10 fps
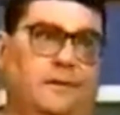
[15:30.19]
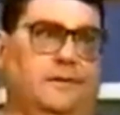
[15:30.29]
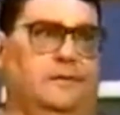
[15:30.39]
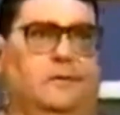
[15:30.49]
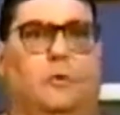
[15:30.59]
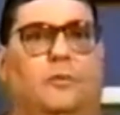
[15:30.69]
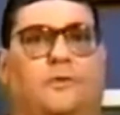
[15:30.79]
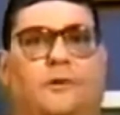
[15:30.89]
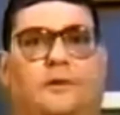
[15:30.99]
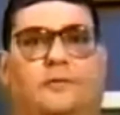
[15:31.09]

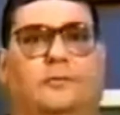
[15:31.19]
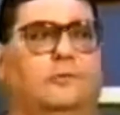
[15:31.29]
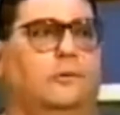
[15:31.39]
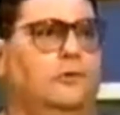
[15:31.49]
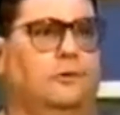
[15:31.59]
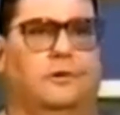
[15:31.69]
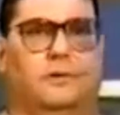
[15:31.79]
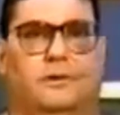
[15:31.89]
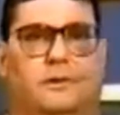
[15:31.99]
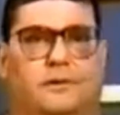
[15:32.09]
homosexuals
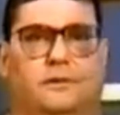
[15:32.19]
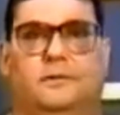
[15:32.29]
locally